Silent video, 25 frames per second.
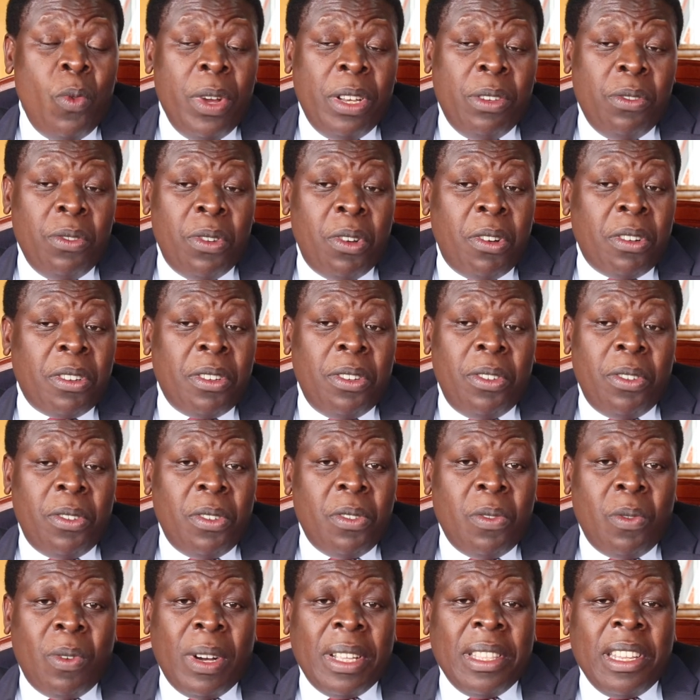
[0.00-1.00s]
We do not
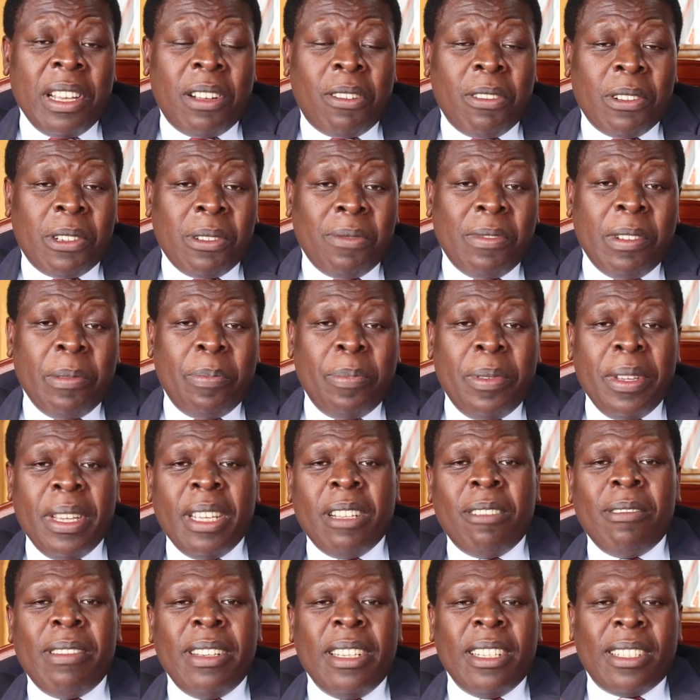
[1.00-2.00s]
know what the Court of
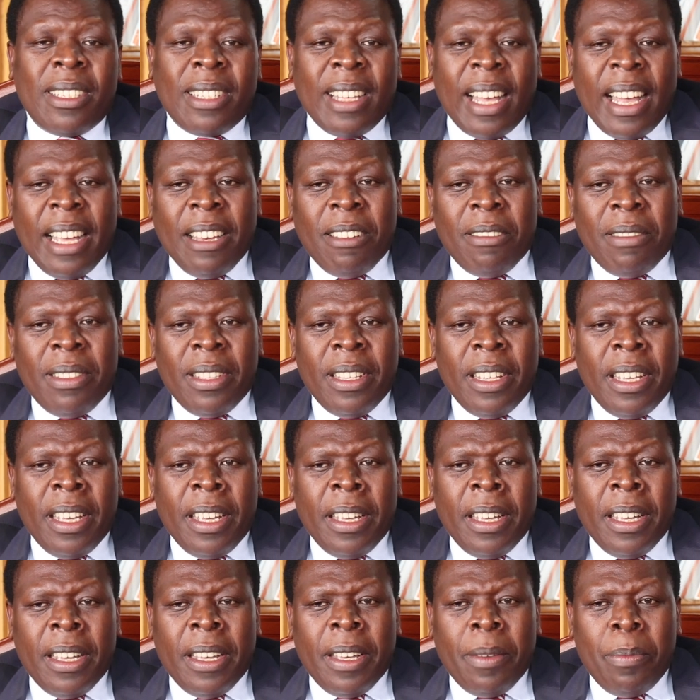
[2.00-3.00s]
Appeal will decide on
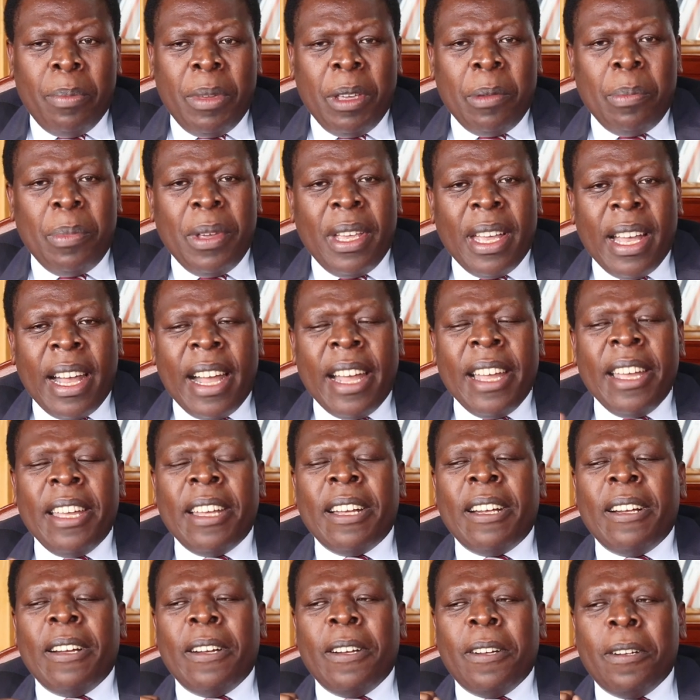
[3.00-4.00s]
the
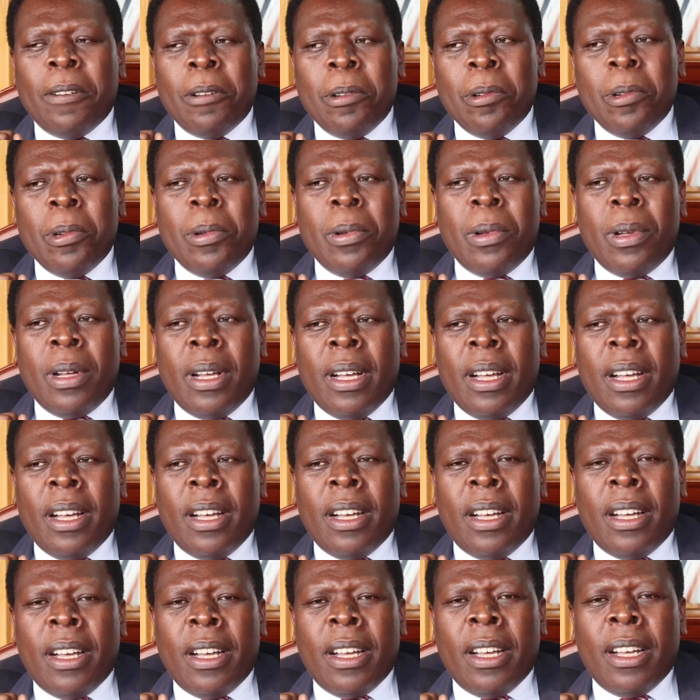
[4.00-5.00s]
BBI uh,
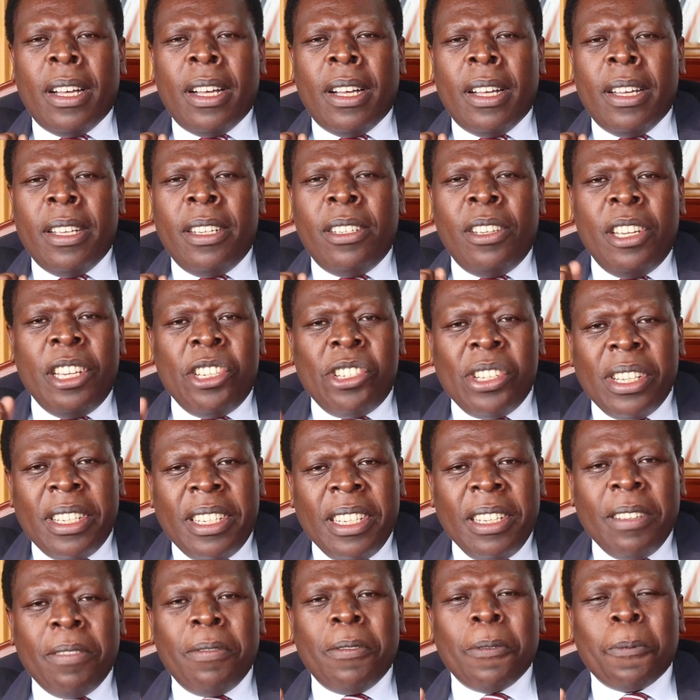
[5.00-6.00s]
uh,
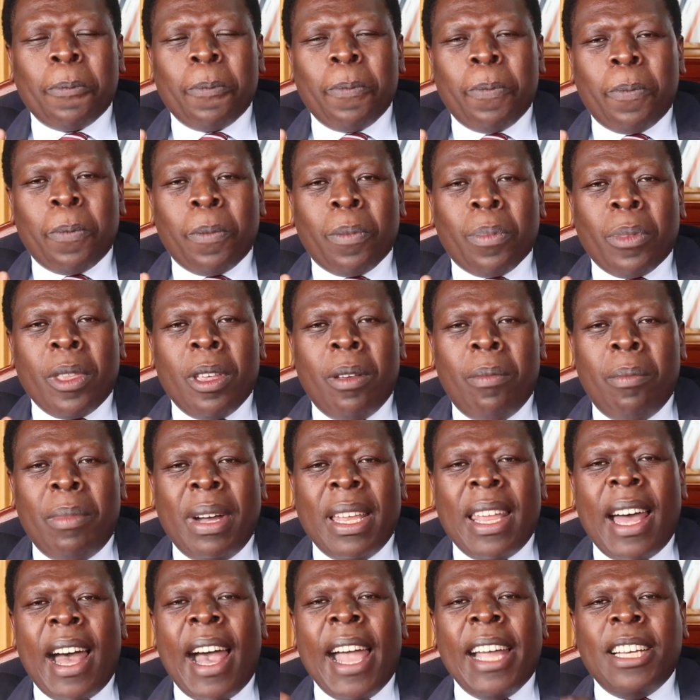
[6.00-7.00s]
initiative,
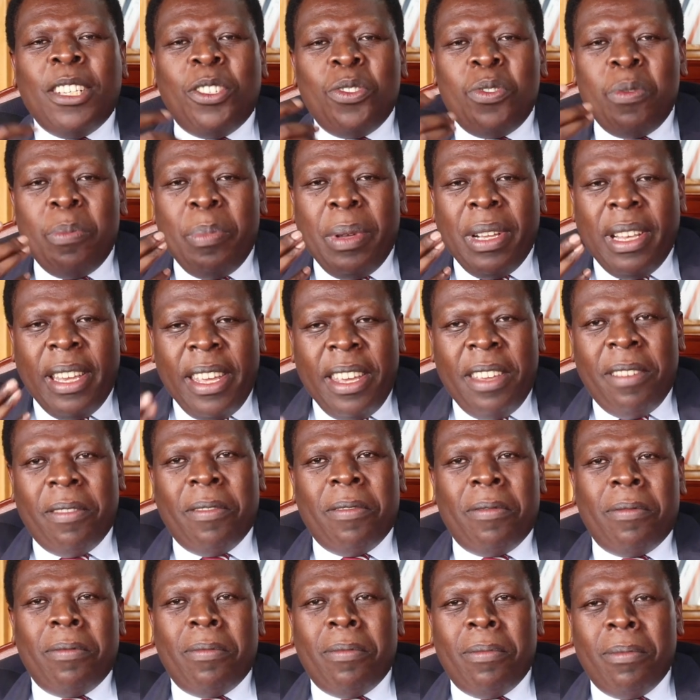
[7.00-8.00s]
but I do
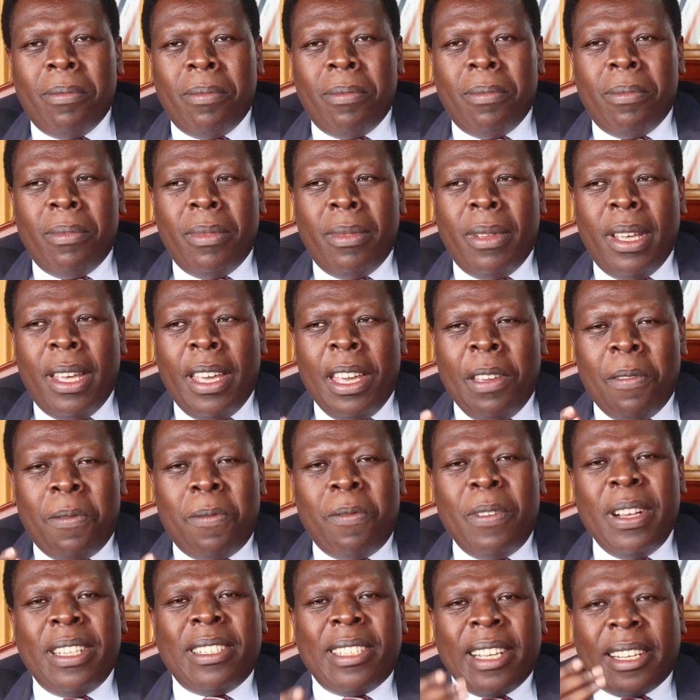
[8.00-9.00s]
believe
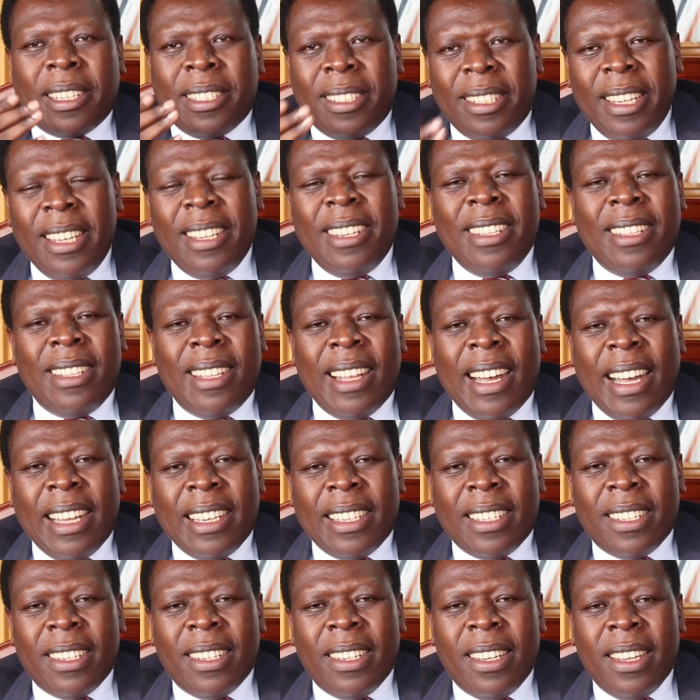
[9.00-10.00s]
if we succeed in
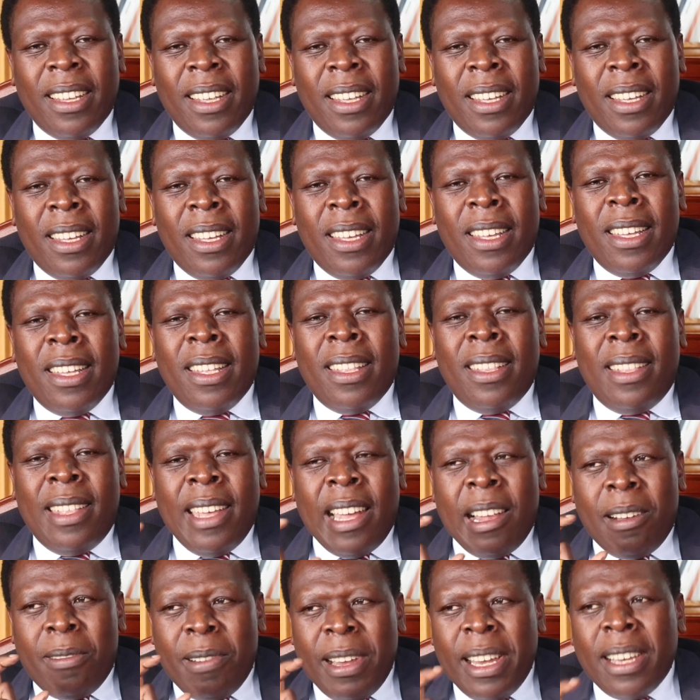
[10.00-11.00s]
that,
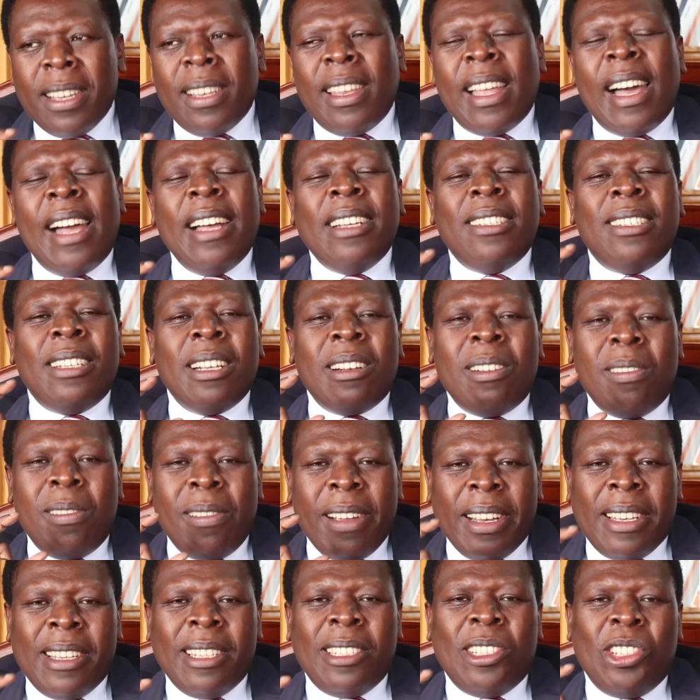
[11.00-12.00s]
therein lies the
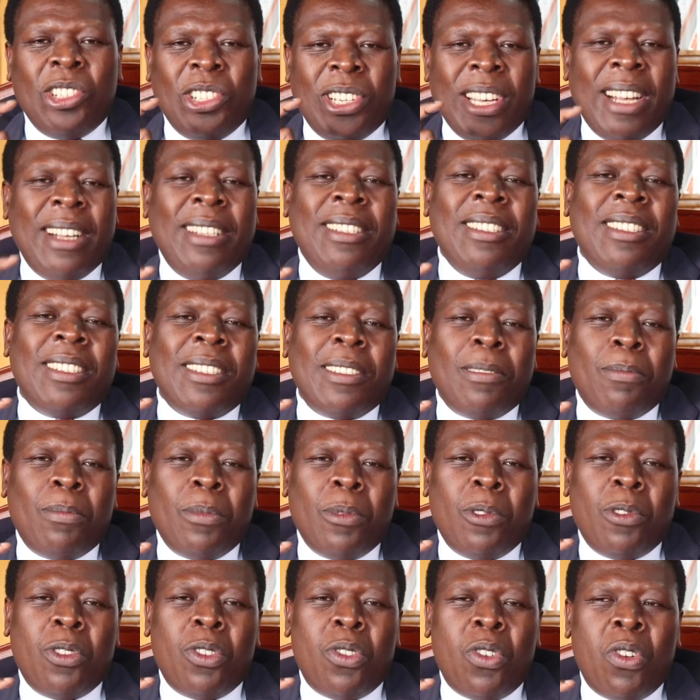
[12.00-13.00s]
greatest chance
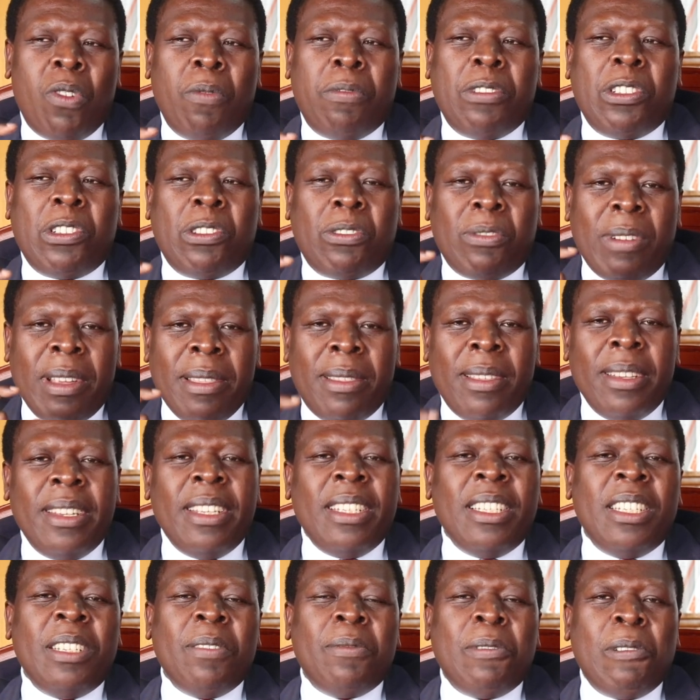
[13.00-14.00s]
of
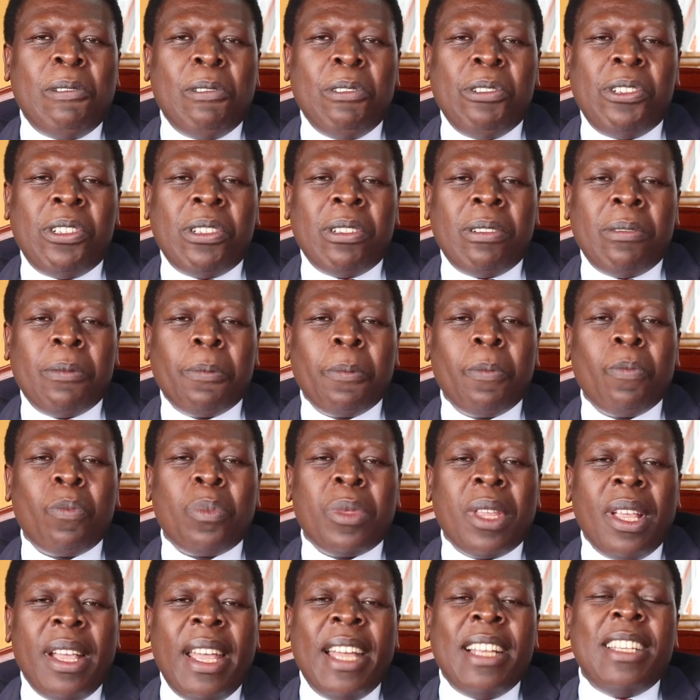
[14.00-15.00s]
strengthening devolution,
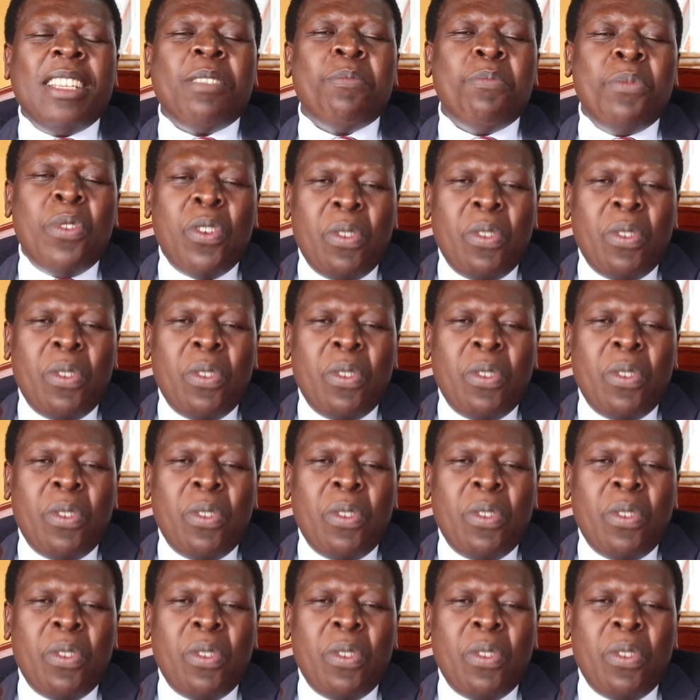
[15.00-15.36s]
getting